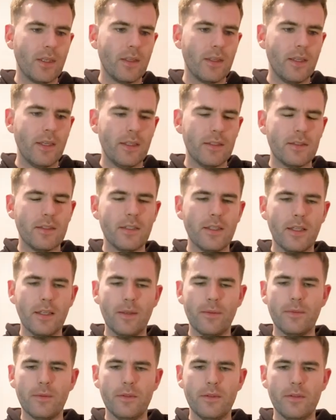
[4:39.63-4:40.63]
it's
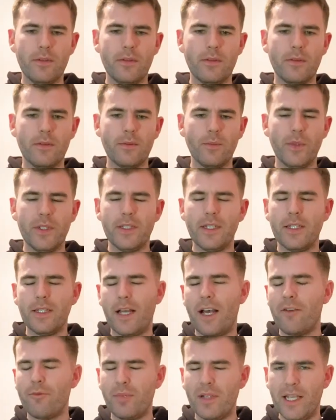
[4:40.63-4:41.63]
it's we didn't
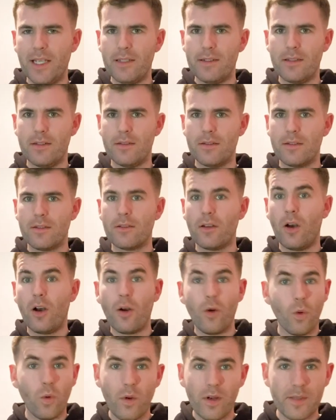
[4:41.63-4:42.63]
have blazers, so I
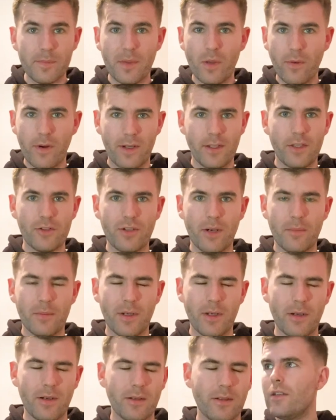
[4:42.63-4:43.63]
always be wearing a
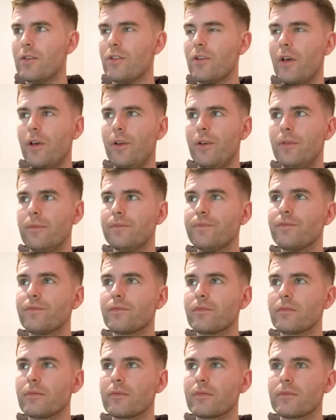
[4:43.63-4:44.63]
jumper. So
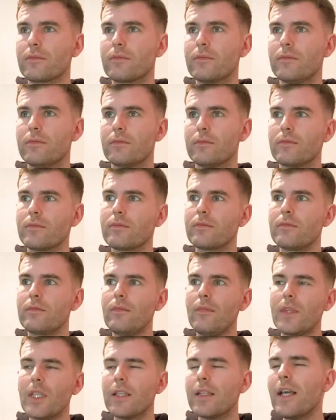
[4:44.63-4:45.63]

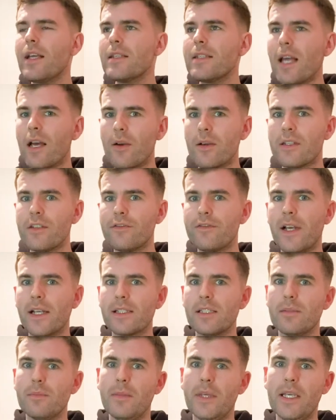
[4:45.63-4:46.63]
that's how it's
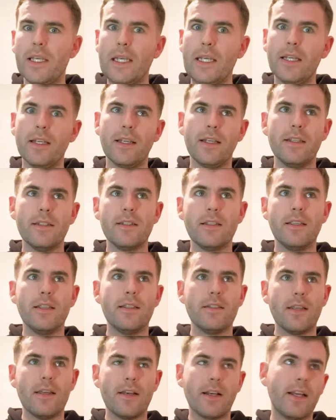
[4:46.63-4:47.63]
affected me.
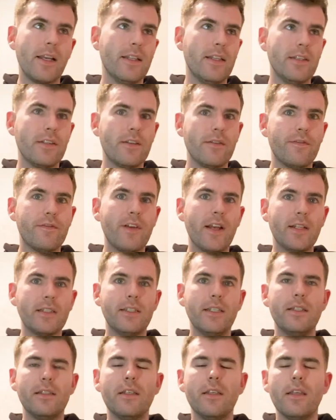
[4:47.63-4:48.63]
Is again, it's
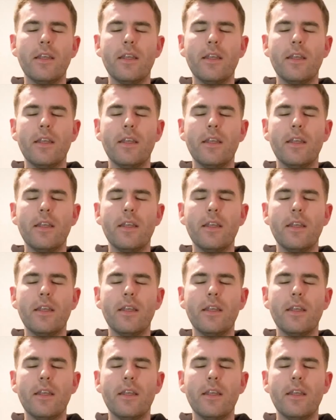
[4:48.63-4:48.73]
affected